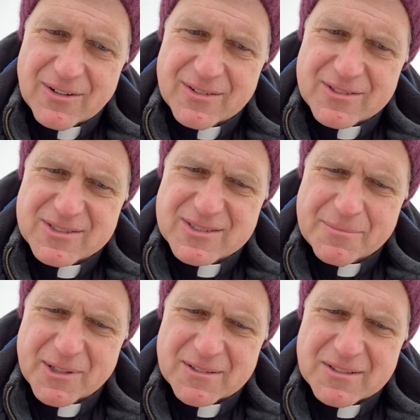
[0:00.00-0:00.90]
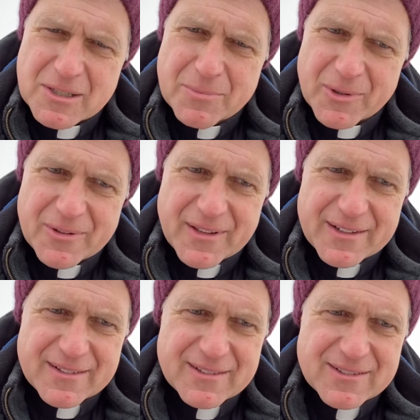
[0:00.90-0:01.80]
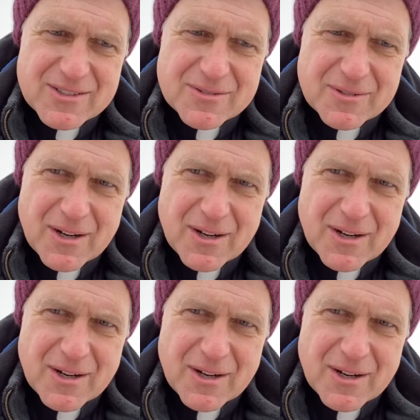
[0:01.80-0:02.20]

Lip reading: There's something deeper than just